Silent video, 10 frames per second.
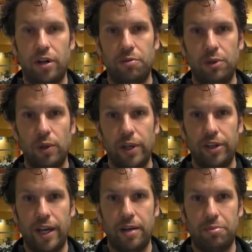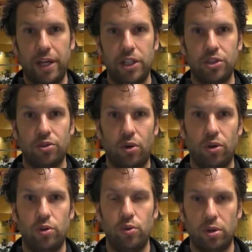if we look at the adaptations
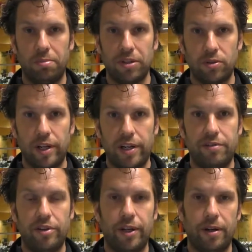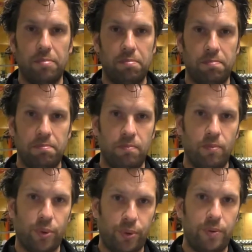on the neuromuscular level, there are
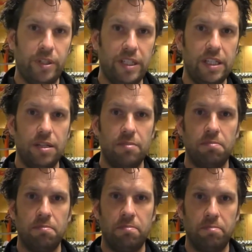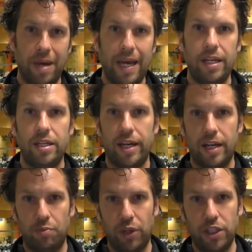three main
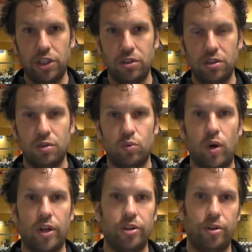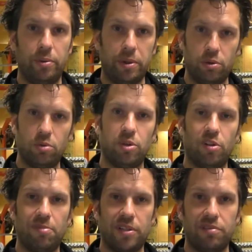adaptations. One is the
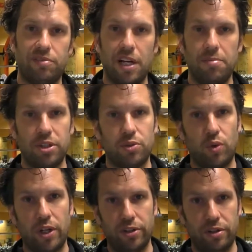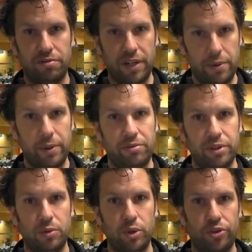recruitment of muscle fibers, one is the firing
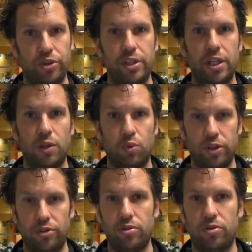frequency, and one is the